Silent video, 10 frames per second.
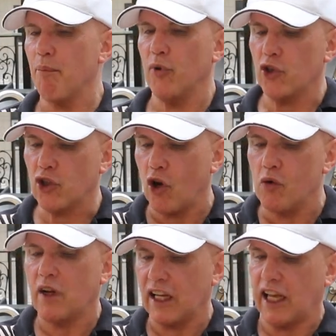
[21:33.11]
But
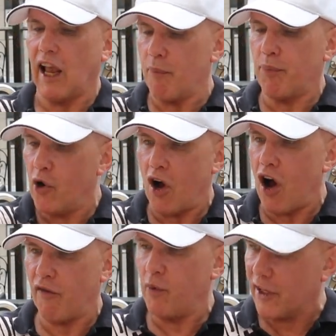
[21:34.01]
don't get put
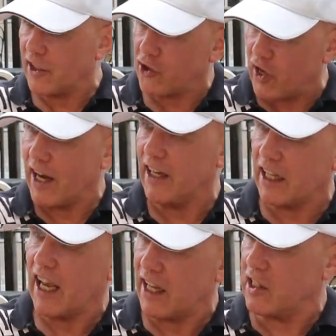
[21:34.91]
off when the
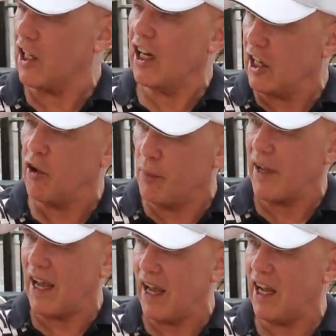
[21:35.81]
training gets a little bit
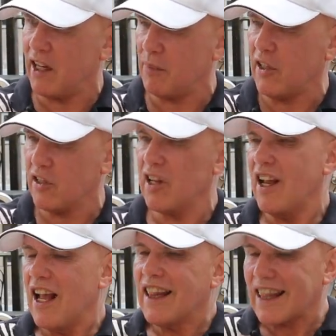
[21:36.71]
hard, because
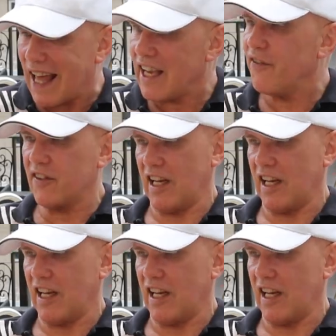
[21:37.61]
life's